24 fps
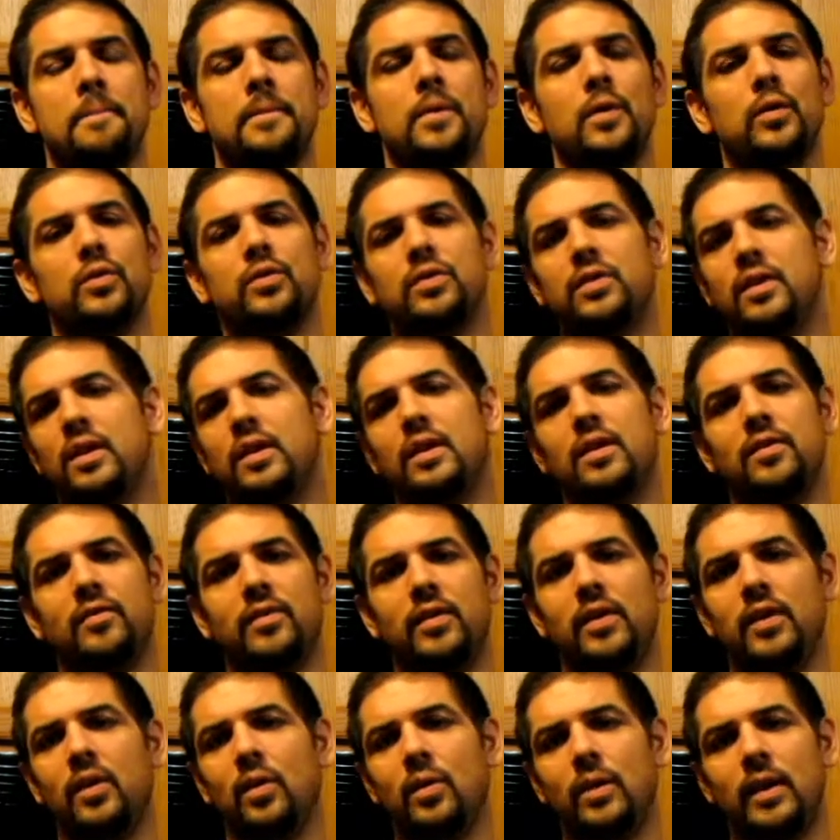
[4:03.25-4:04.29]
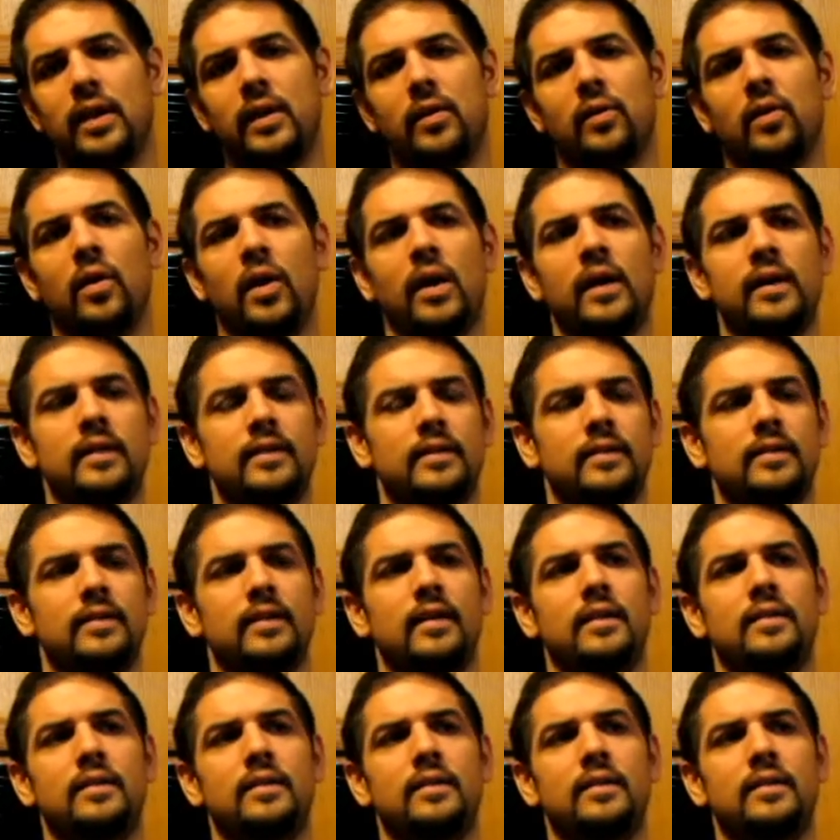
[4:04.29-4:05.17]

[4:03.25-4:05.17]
You'll see in the video later on, it's